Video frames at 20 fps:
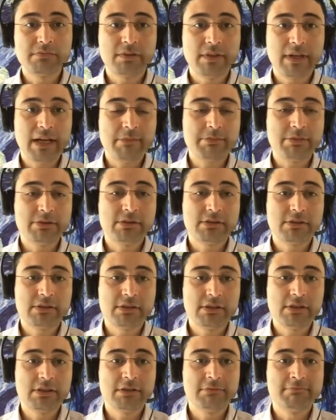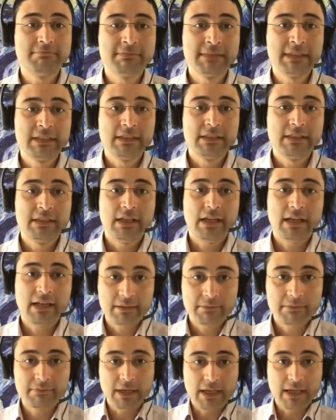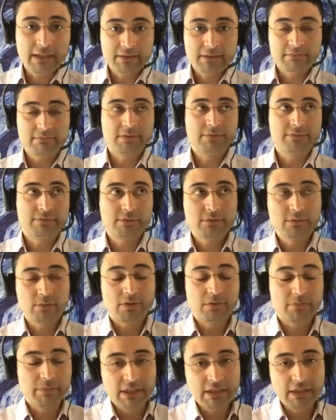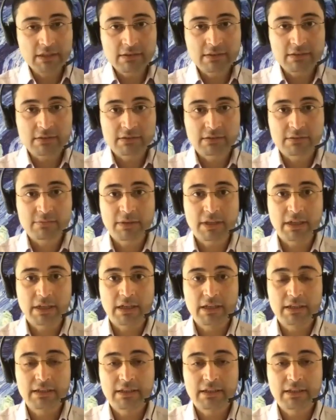perhaps I can buy them a few more minutes by